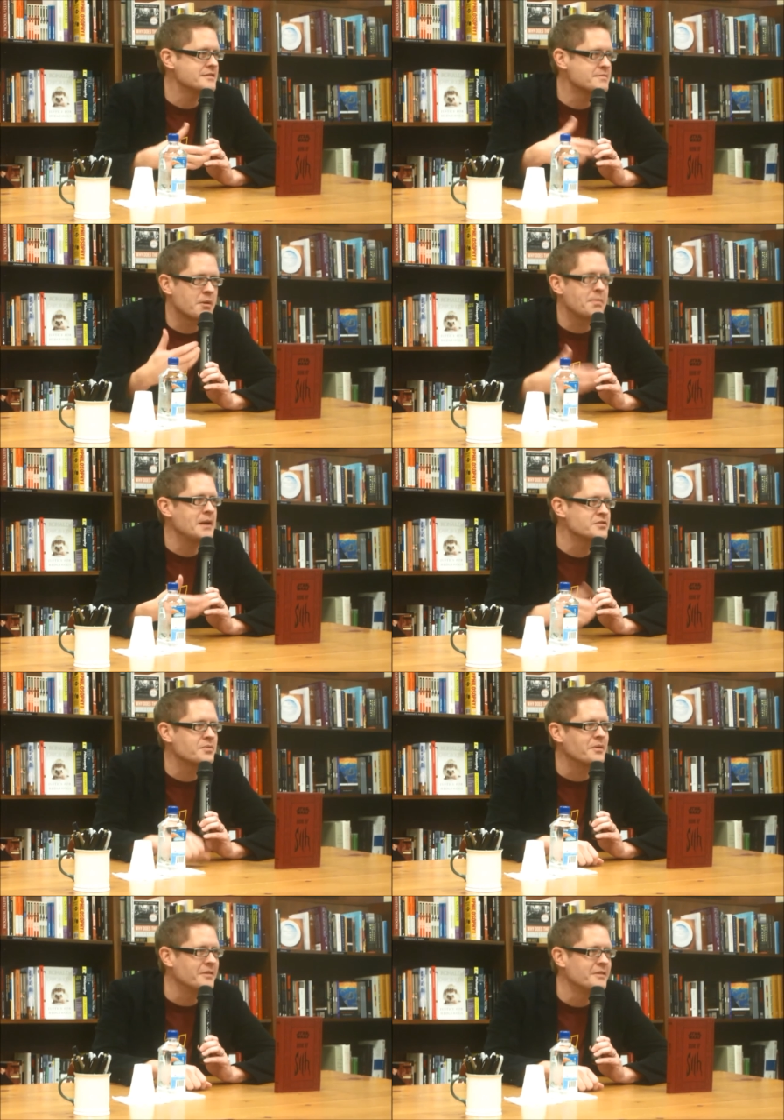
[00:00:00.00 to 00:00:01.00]
It's
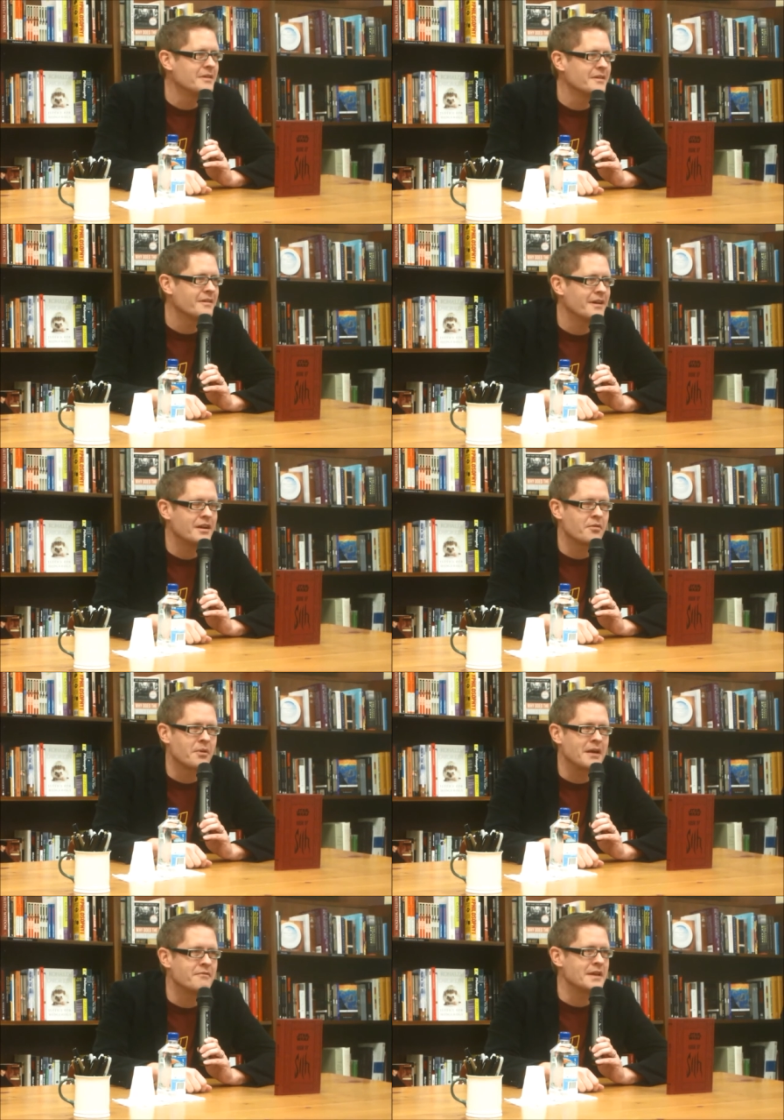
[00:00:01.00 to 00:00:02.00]
perpetual, right? It
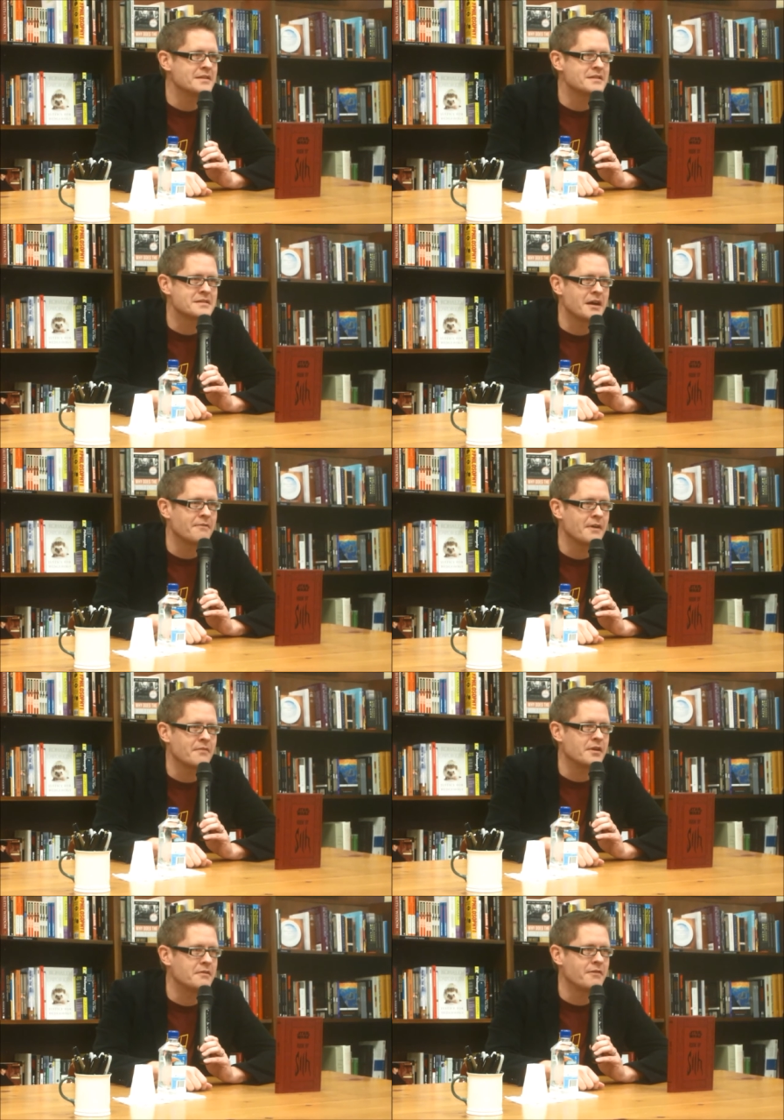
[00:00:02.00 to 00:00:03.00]
reinvents itself
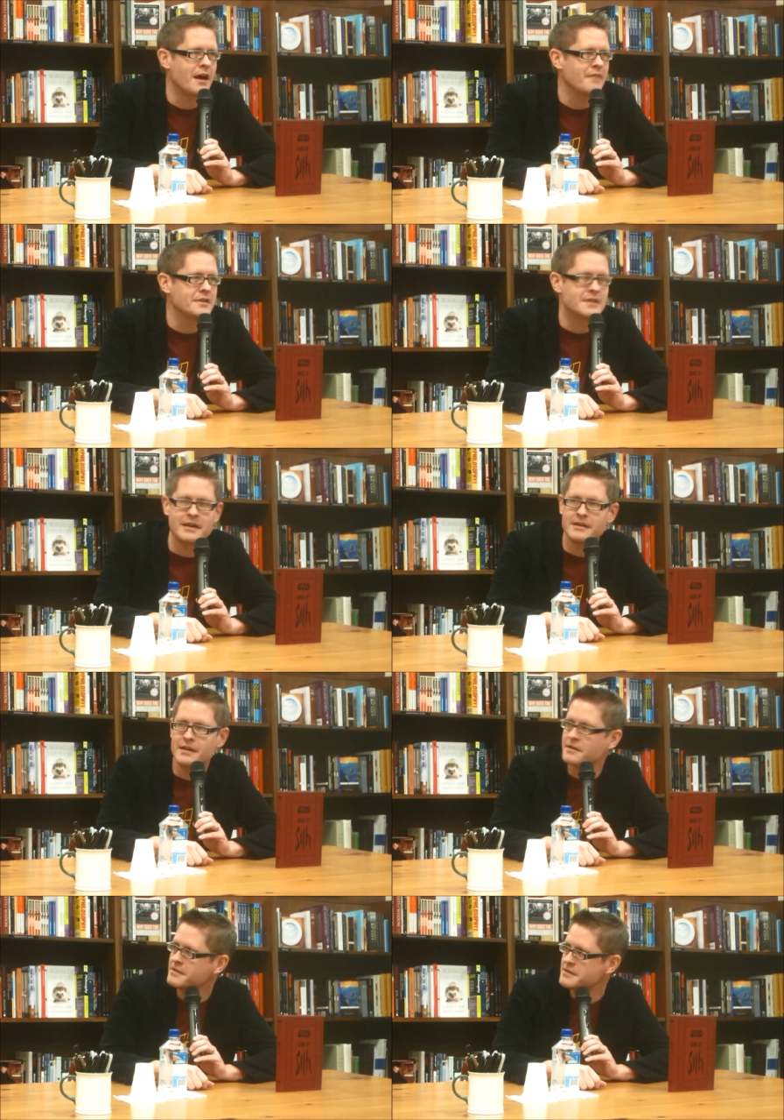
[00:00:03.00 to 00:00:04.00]
every five to ten
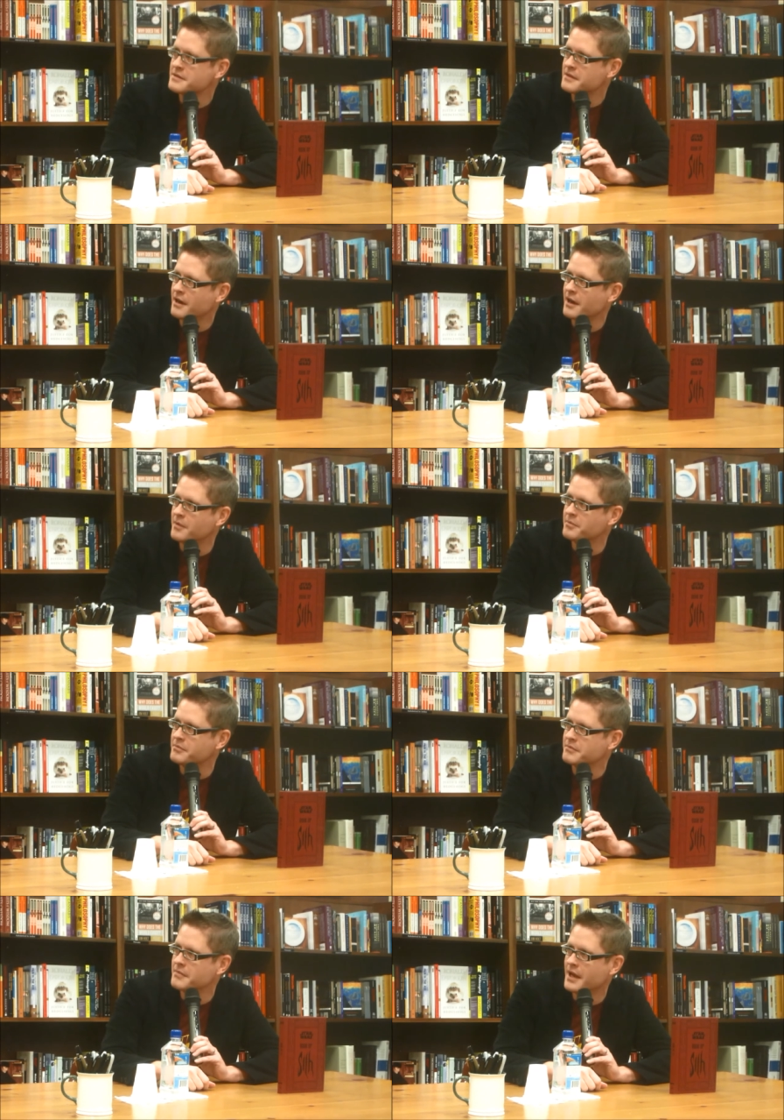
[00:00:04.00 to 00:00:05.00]
years,
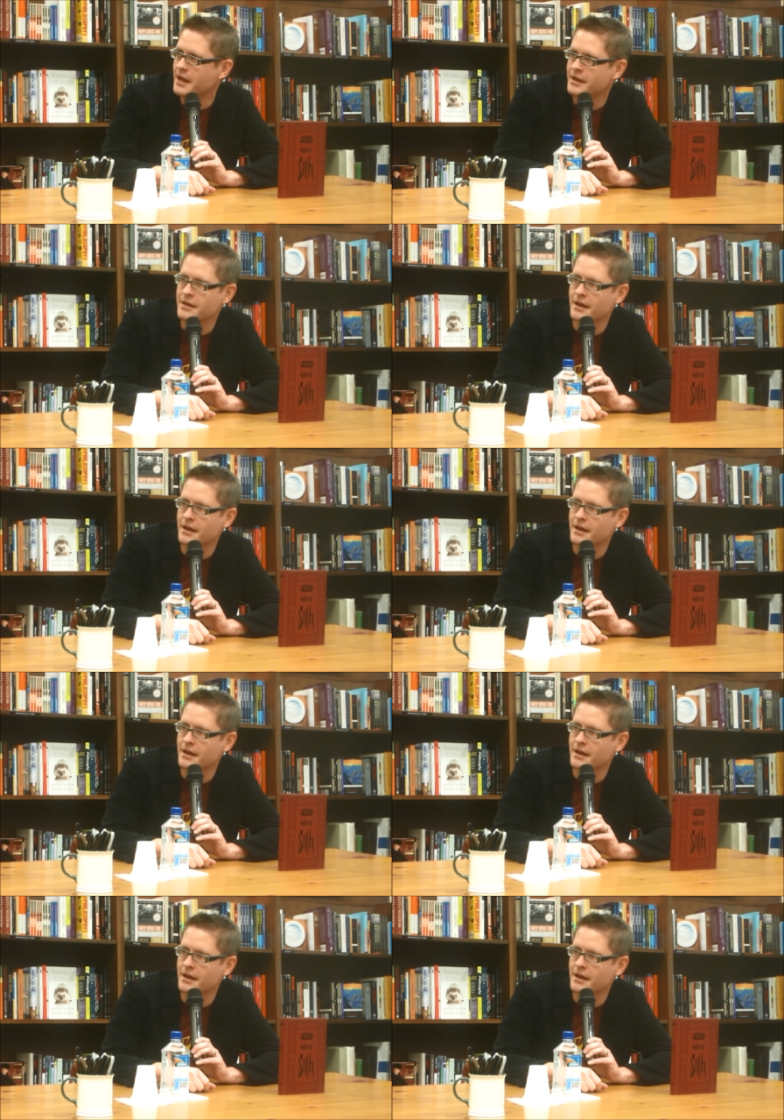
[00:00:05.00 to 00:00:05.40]
um, and.